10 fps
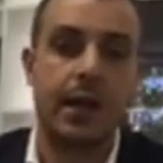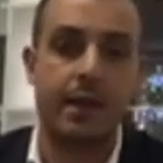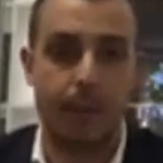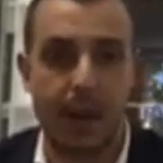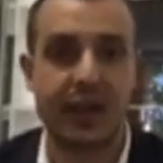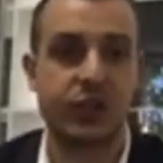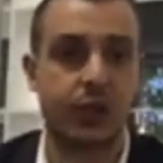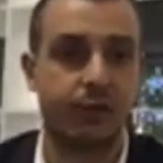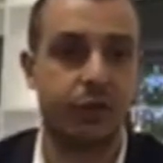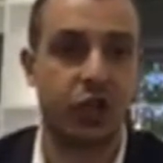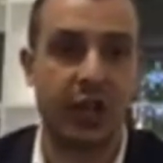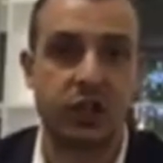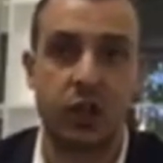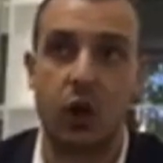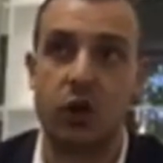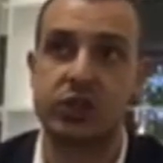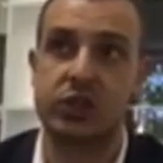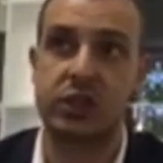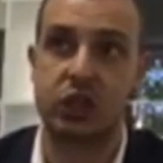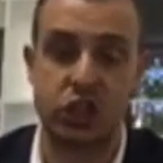the bank's going to change the locks,
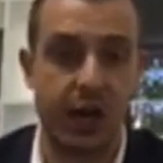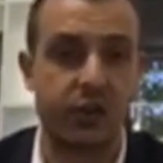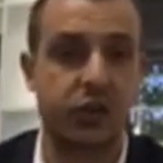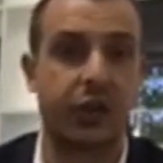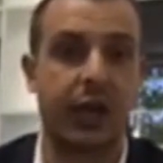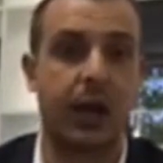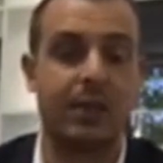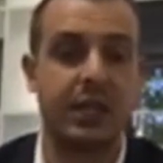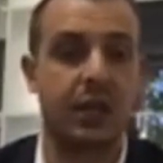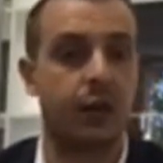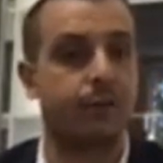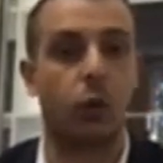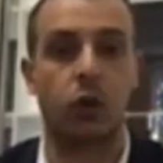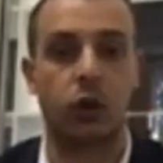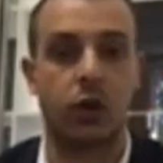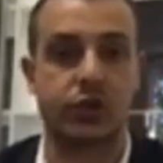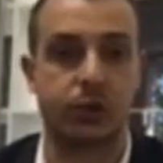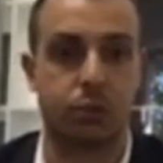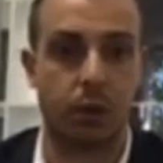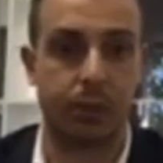the sheriff's going to come in, they're going to foreclose on the
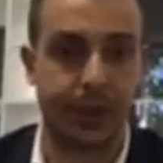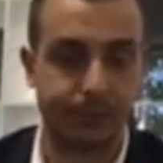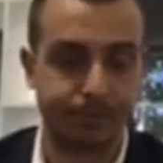property.